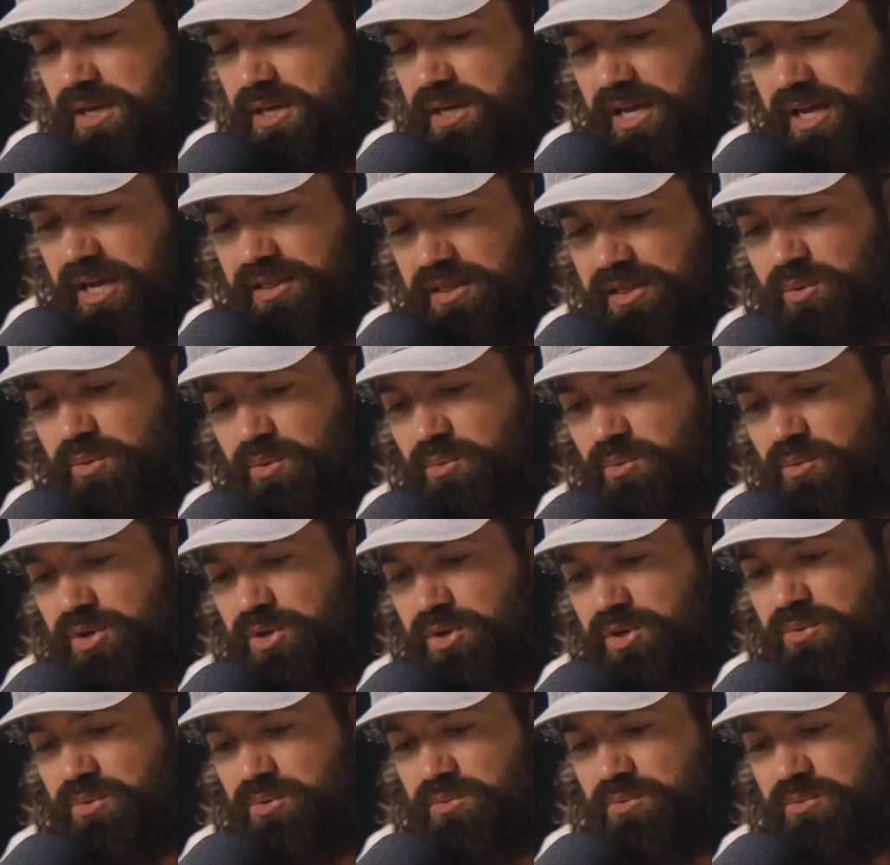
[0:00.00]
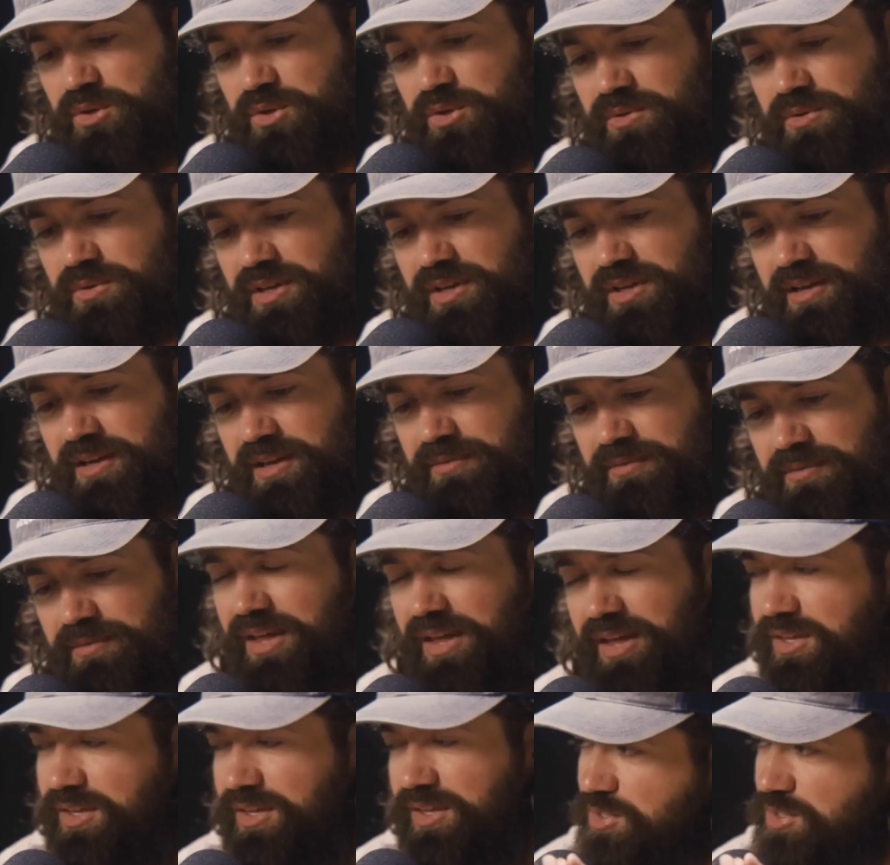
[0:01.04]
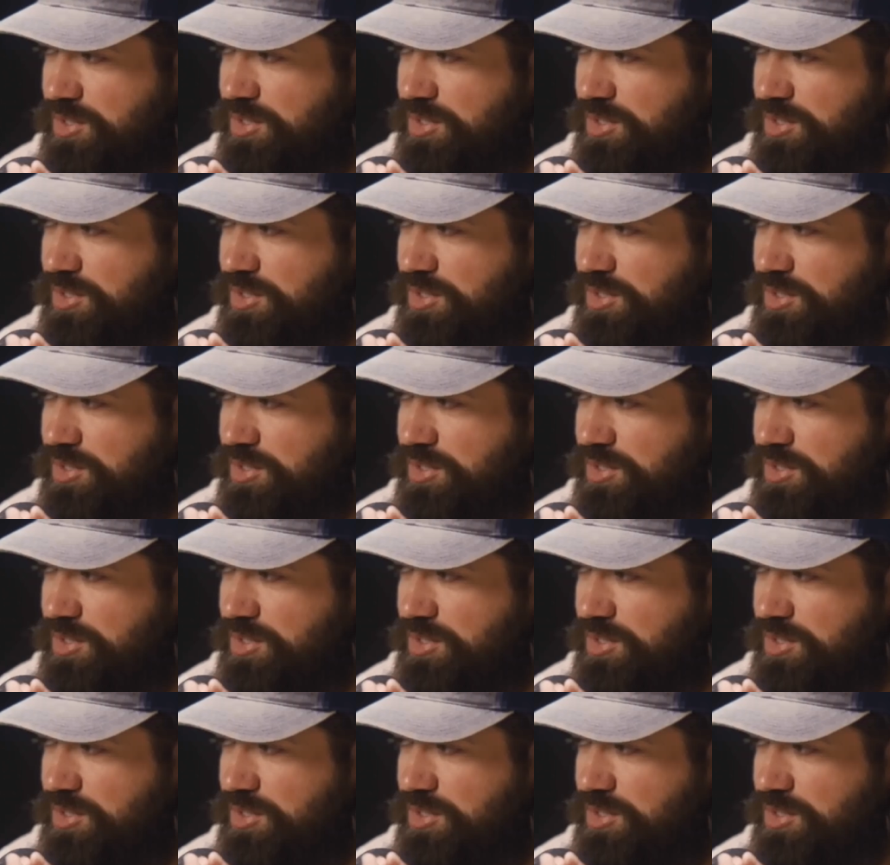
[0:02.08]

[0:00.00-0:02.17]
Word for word: And like when you, when you, I think there's